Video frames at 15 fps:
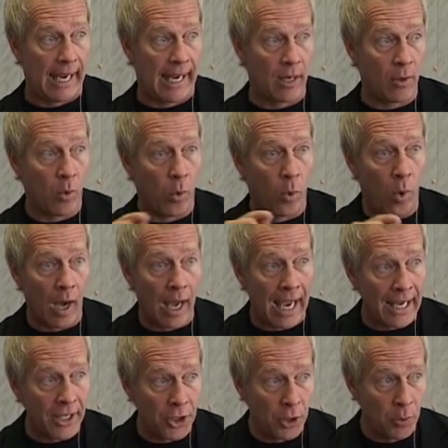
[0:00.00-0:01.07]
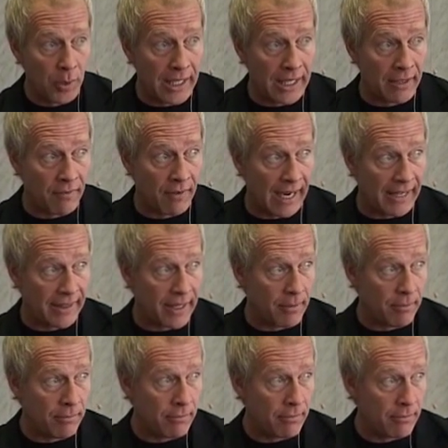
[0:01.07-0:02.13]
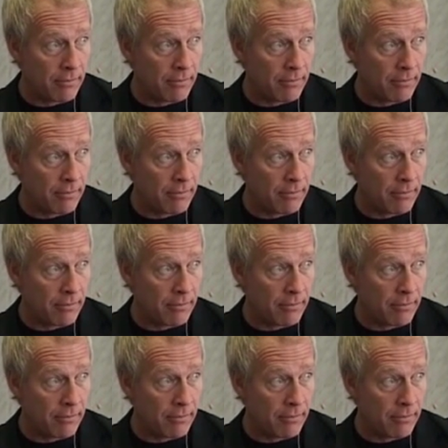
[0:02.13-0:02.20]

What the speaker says: And why you would invite them?